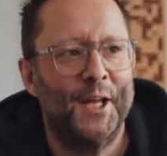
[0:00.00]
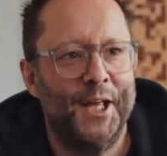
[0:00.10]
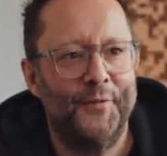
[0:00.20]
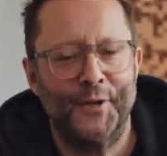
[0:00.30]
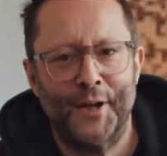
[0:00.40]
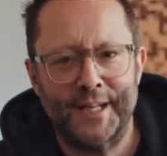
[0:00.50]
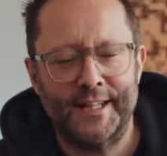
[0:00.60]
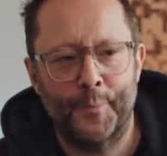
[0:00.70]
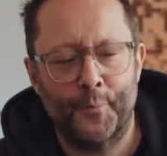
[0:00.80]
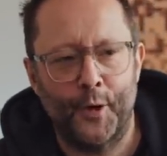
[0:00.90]
If you like
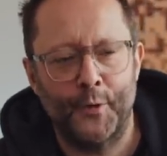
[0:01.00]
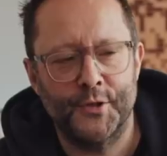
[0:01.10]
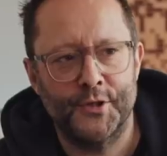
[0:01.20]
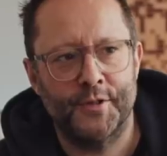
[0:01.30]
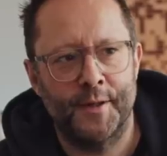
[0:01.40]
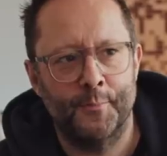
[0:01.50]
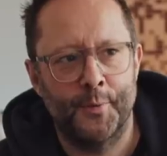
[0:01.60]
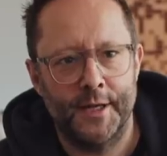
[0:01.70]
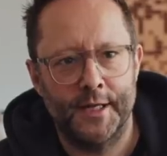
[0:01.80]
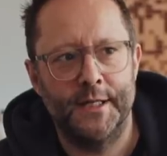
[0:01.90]
that approach, then
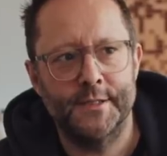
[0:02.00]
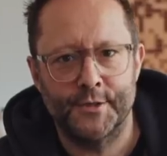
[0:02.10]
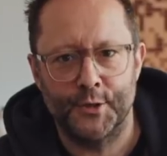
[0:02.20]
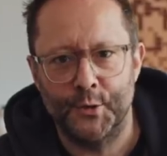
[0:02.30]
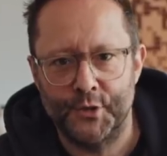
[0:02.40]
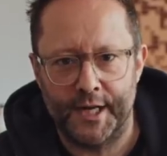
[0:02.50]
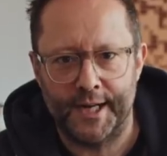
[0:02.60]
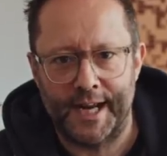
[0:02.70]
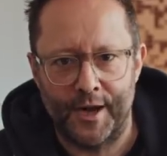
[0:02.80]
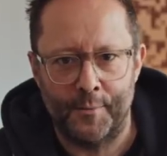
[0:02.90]
please do
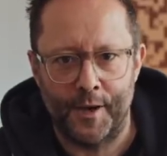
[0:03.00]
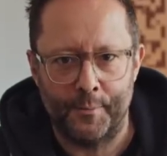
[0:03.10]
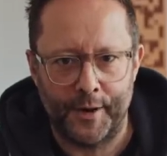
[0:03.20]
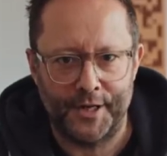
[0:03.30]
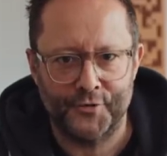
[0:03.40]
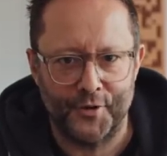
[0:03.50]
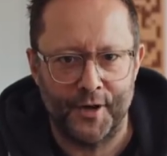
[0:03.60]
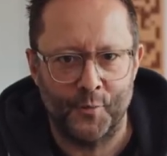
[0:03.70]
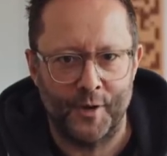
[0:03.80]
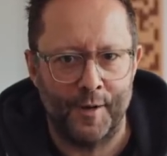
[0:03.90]
check out my
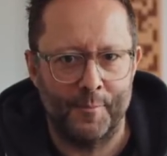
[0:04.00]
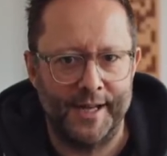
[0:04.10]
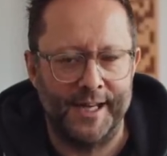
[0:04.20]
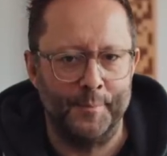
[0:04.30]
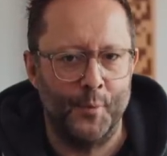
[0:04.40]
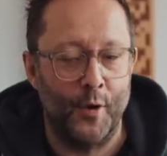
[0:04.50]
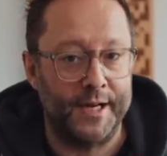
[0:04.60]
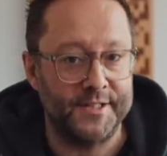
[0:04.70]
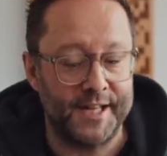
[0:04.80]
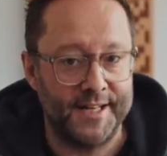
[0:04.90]
Patreon, where I'm making more
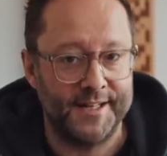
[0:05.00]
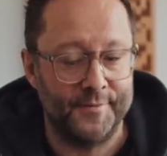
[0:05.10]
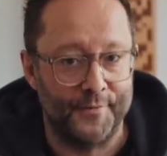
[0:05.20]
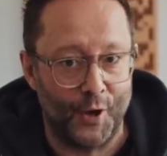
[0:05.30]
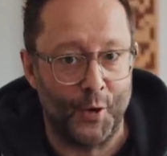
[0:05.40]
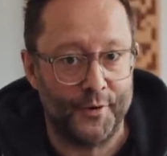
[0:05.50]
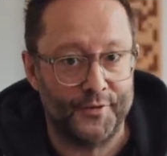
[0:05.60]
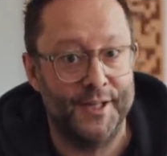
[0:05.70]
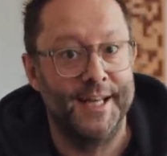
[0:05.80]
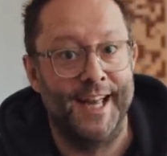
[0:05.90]
extended vlogs